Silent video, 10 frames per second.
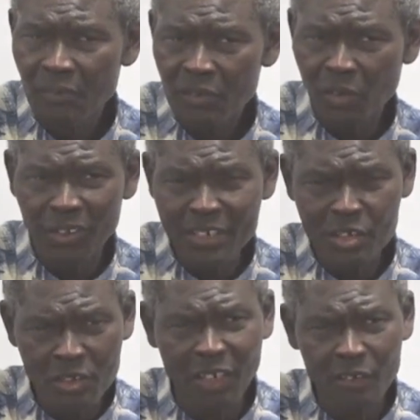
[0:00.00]
So
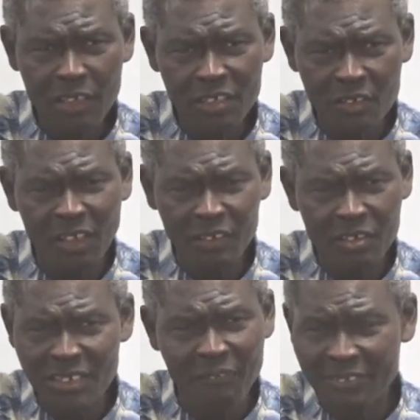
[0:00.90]
it's not
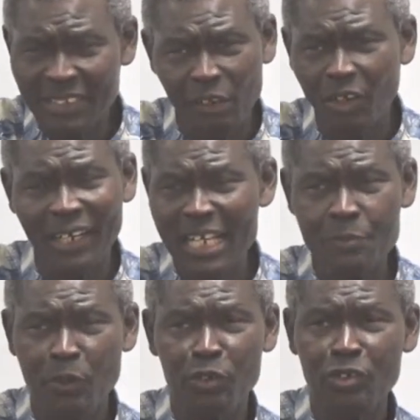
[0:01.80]
service. The Lord has
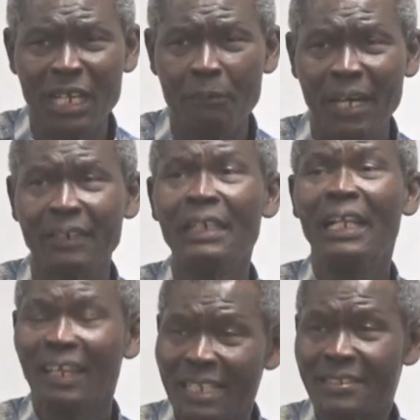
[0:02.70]
spoken to us about,
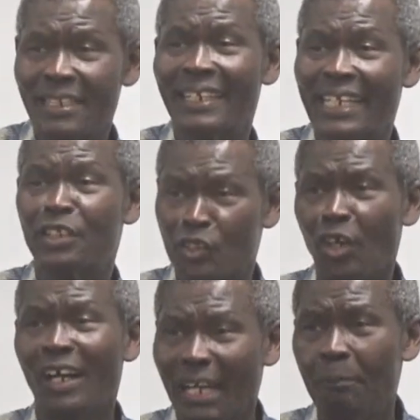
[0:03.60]
listen, it's
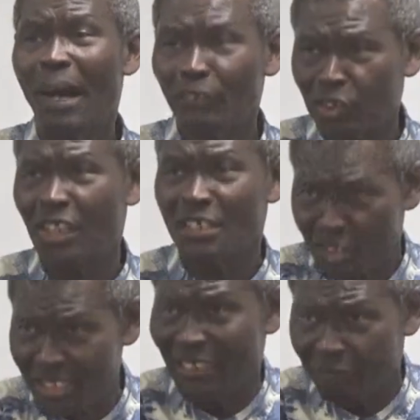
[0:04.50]
not about church
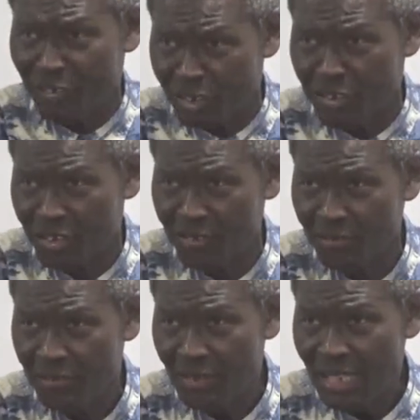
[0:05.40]
services.
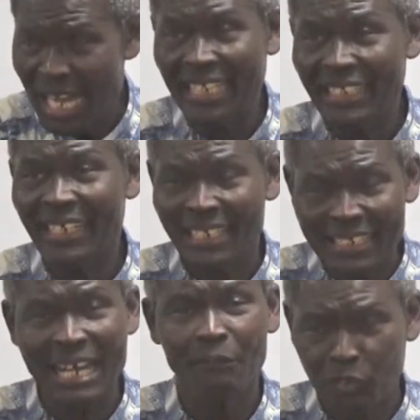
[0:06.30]
I didn't
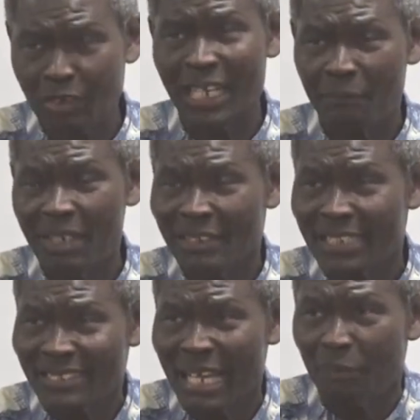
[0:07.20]
come and
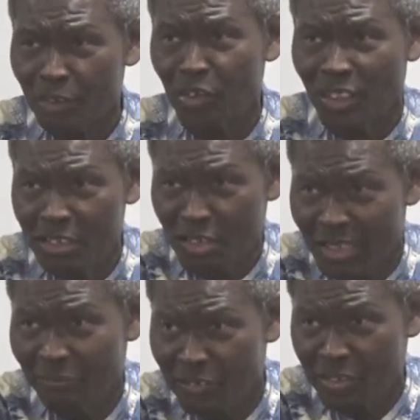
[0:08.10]
establish church
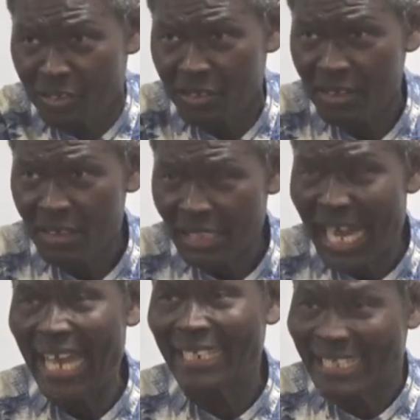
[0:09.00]
services.
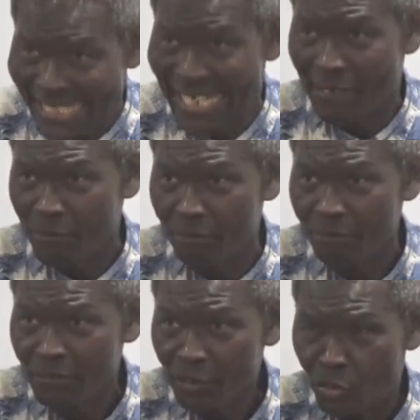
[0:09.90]
I
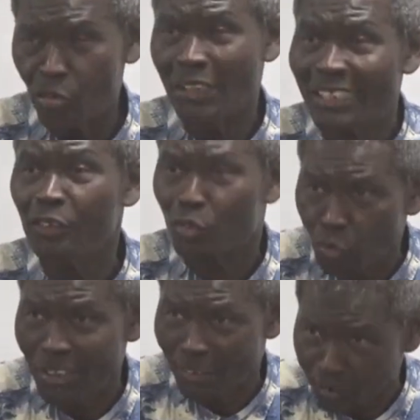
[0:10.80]
came to
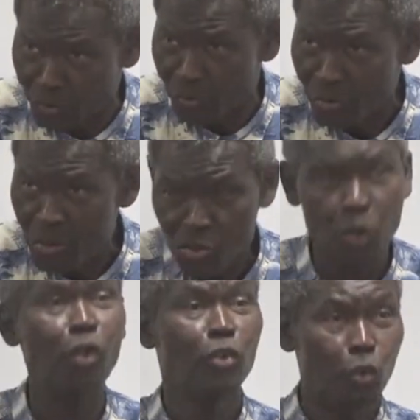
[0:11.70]
indwell you
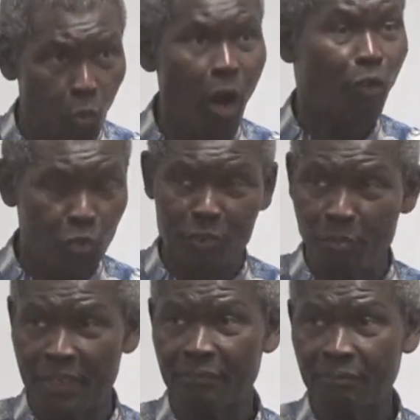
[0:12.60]
so you walk with
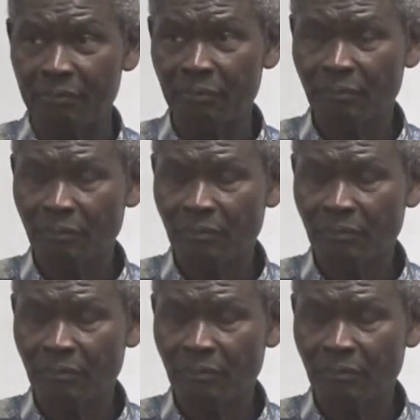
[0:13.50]
me.